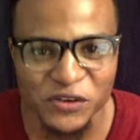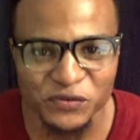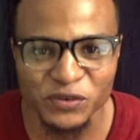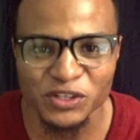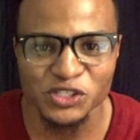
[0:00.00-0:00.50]

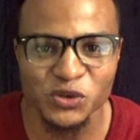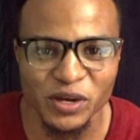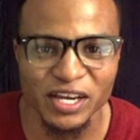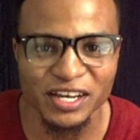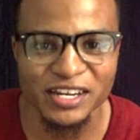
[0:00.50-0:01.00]
for
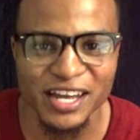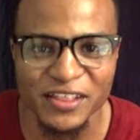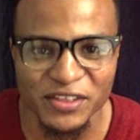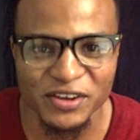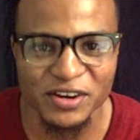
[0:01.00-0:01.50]
enjoying
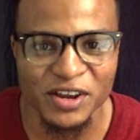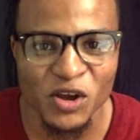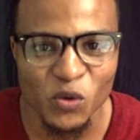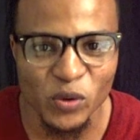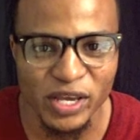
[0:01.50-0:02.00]
another
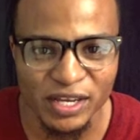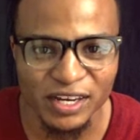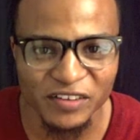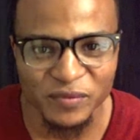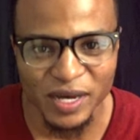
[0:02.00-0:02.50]
week
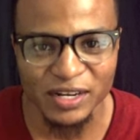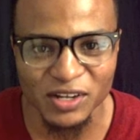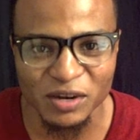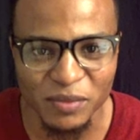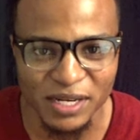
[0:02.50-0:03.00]
of
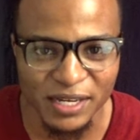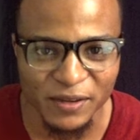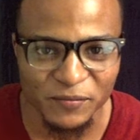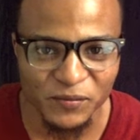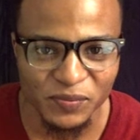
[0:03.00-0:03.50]
Monologue Monday.
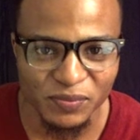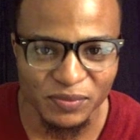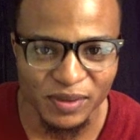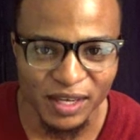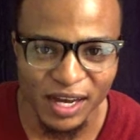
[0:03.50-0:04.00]

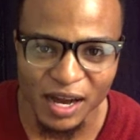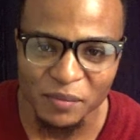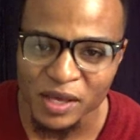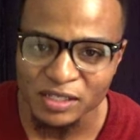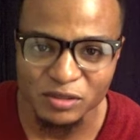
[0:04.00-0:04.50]

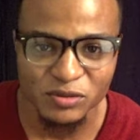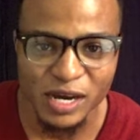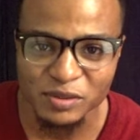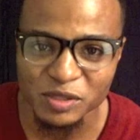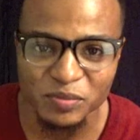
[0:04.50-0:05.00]

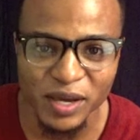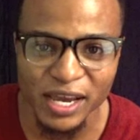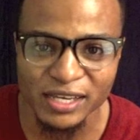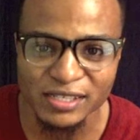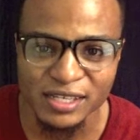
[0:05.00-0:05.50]
Subscribe to the
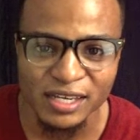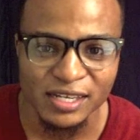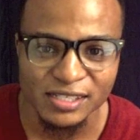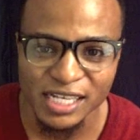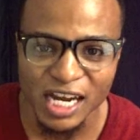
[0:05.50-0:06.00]
page.
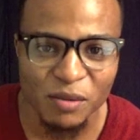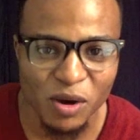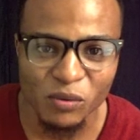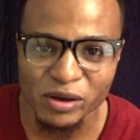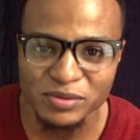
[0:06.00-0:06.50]
Check out my
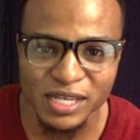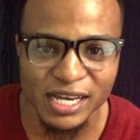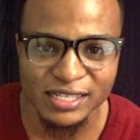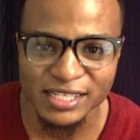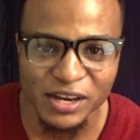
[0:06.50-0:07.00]

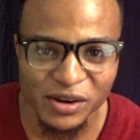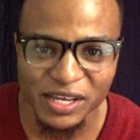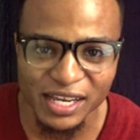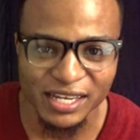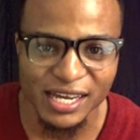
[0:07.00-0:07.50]
website,
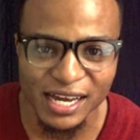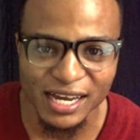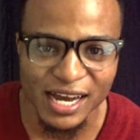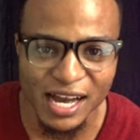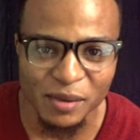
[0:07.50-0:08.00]

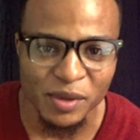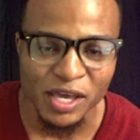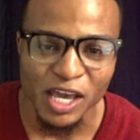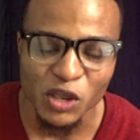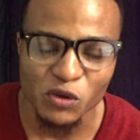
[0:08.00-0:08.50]
terreking.com.
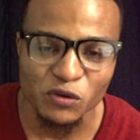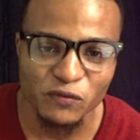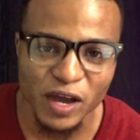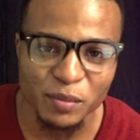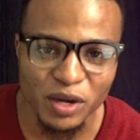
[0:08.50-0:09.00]
And you can
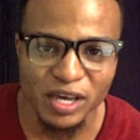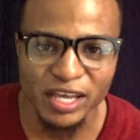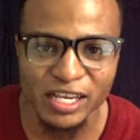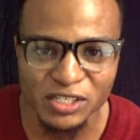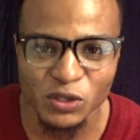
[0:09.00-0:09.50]
find me on
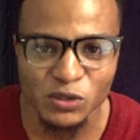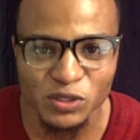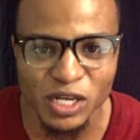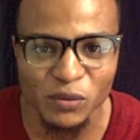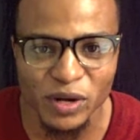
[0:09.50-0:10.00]
any social
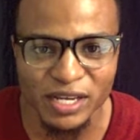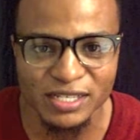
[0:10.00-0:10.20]
networking